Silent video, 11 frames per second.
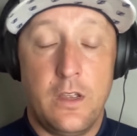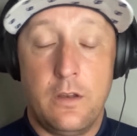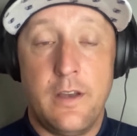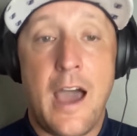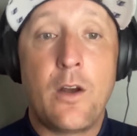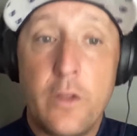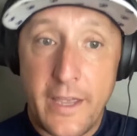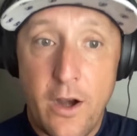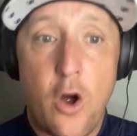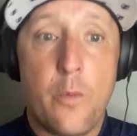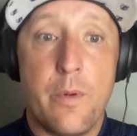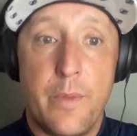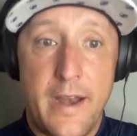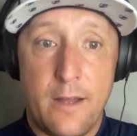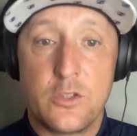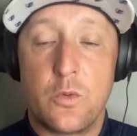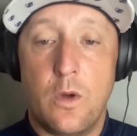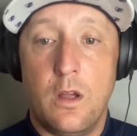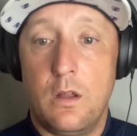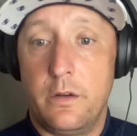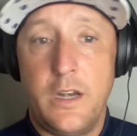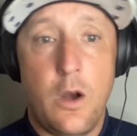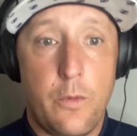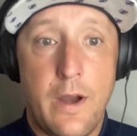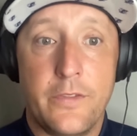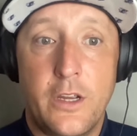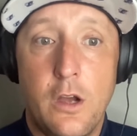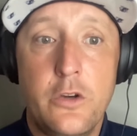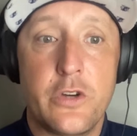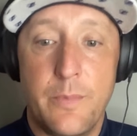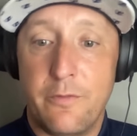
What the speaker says: not at Auburn, but around the country,